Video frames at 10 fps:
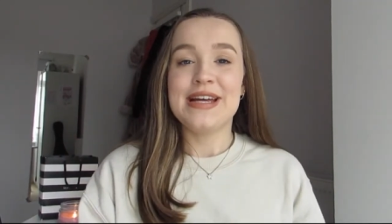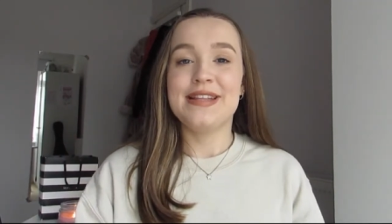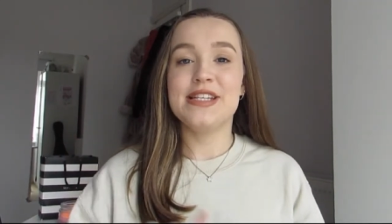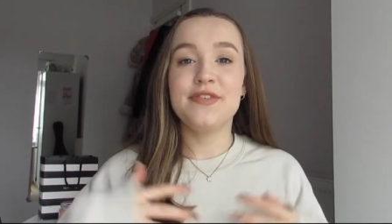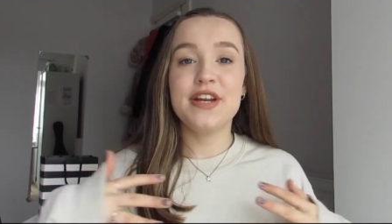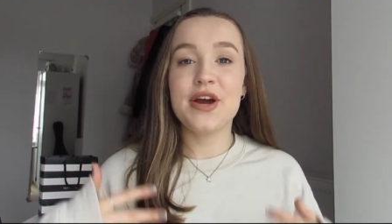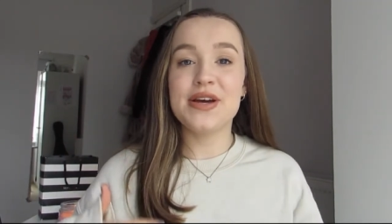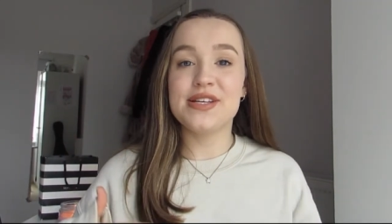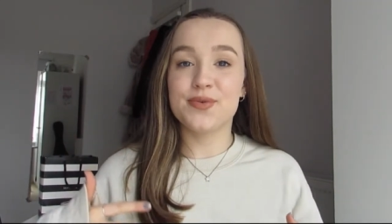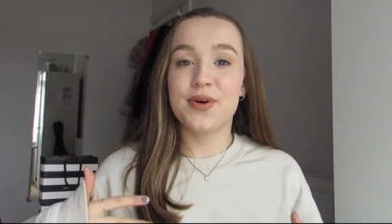
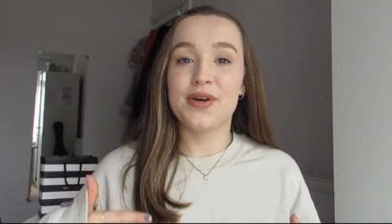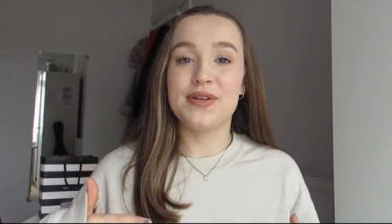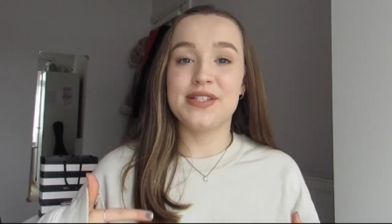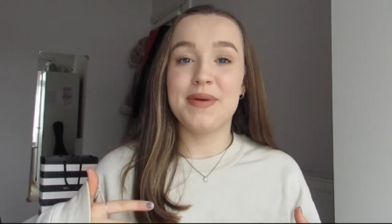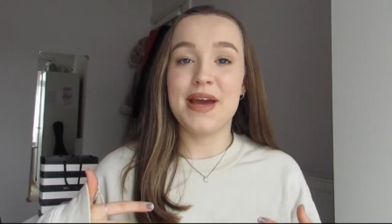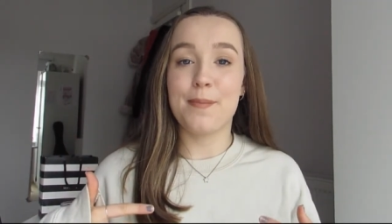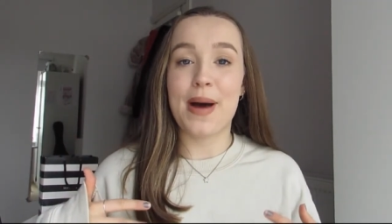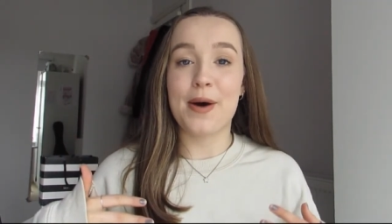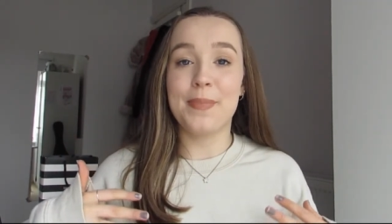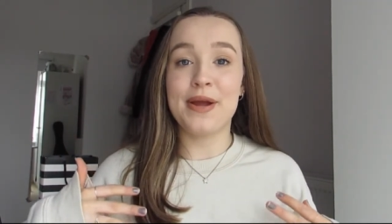is all going to be
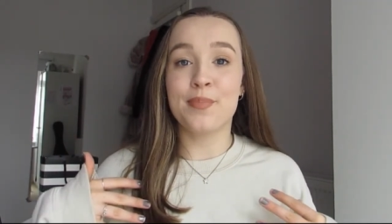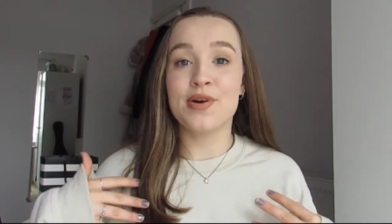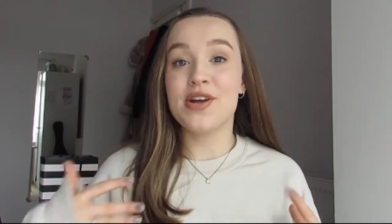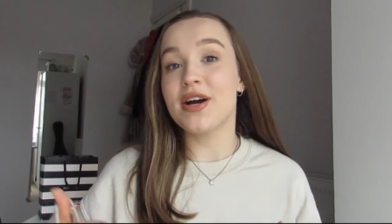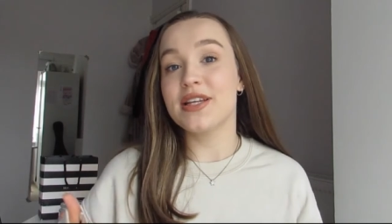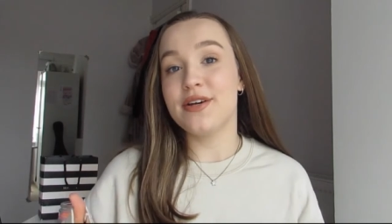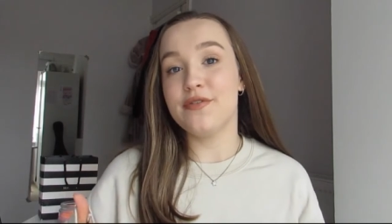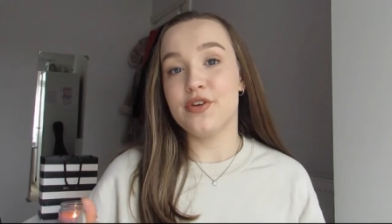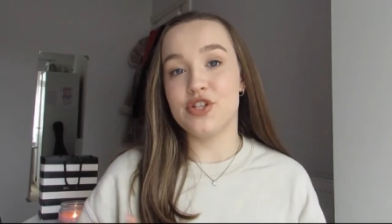about being productive